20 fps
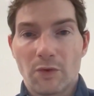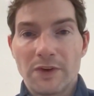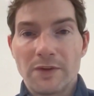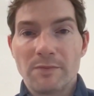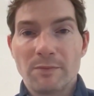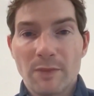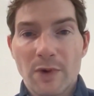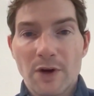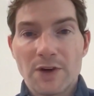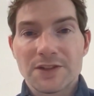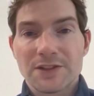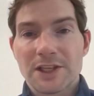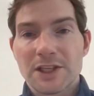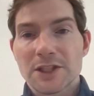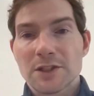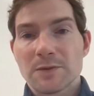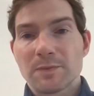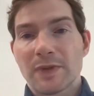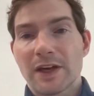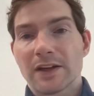We must
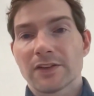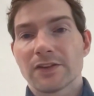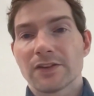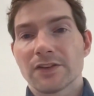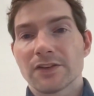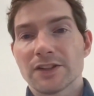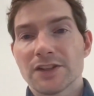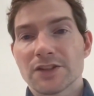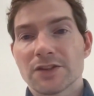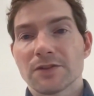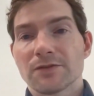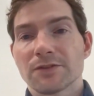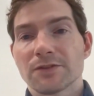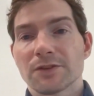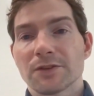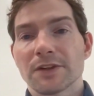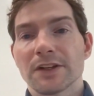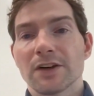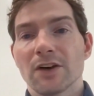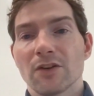expect the
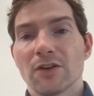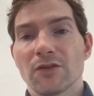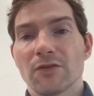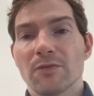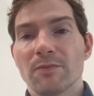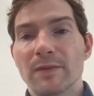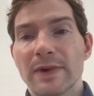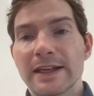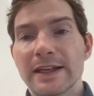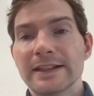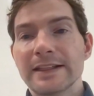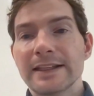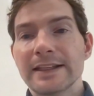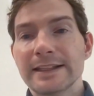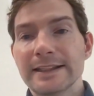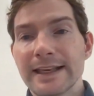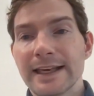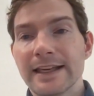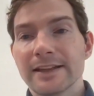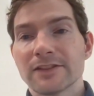discovery of
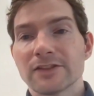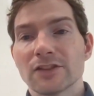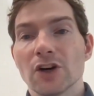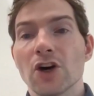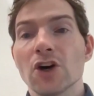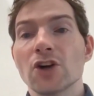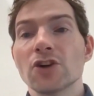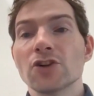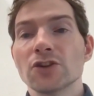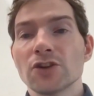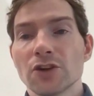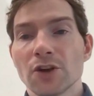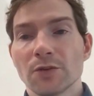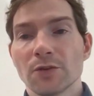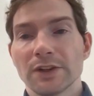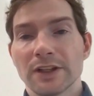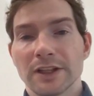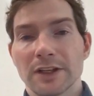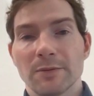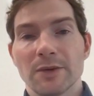many yet
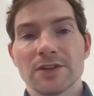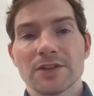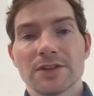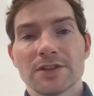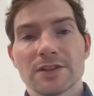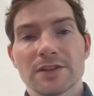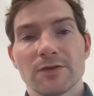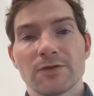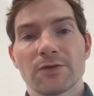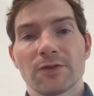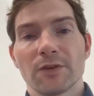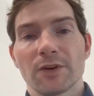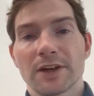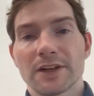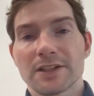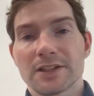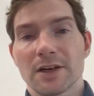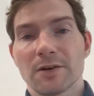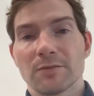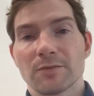unknown elements, for
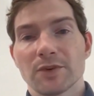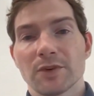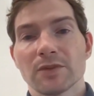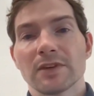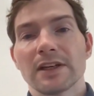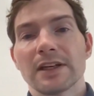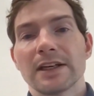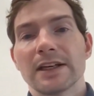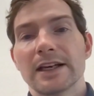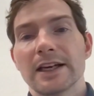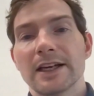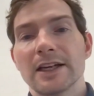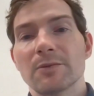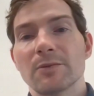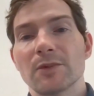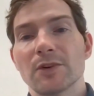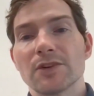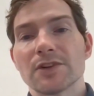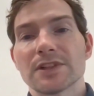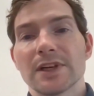example,
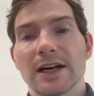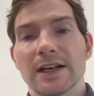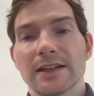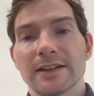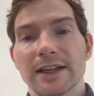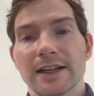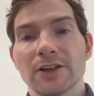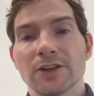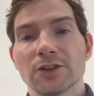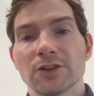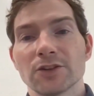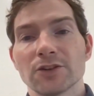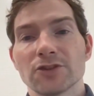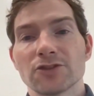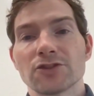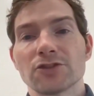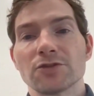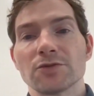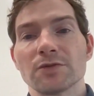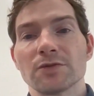elements
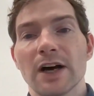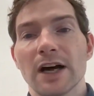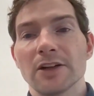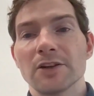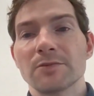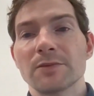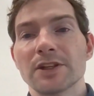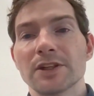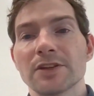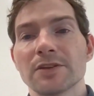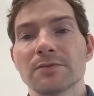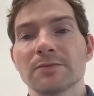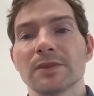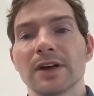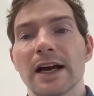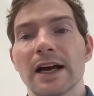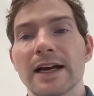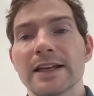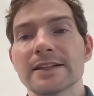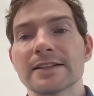analogous to
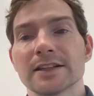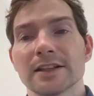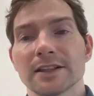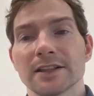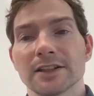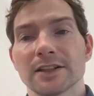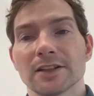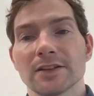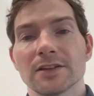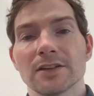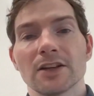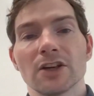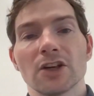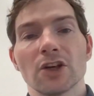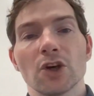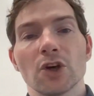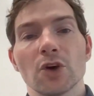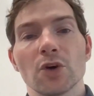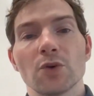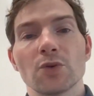aluminum and silicon,
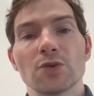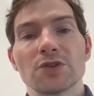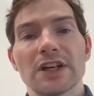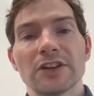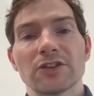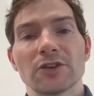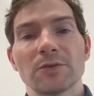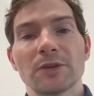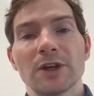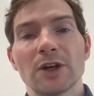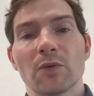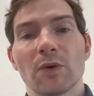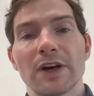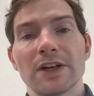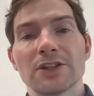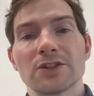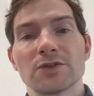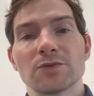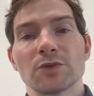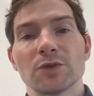whose atomic
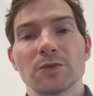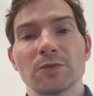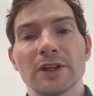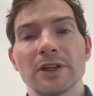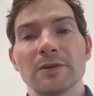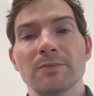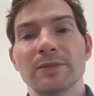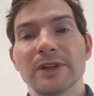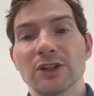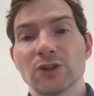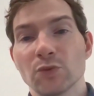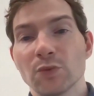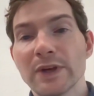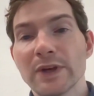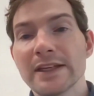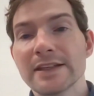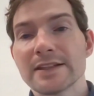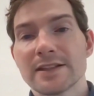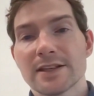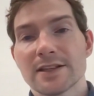weights would be
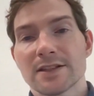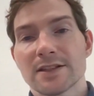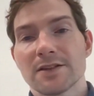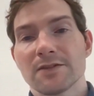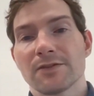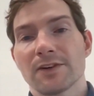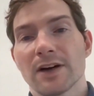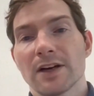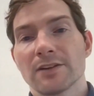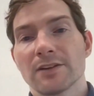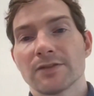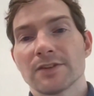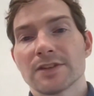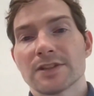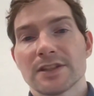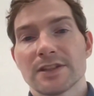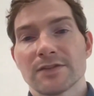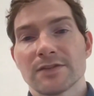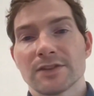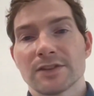between 65
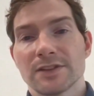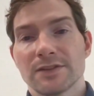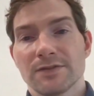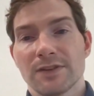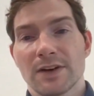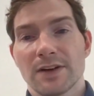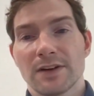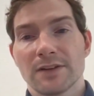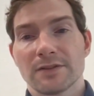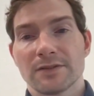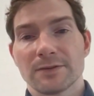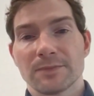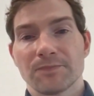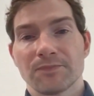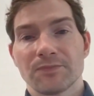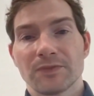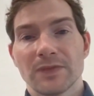and 75.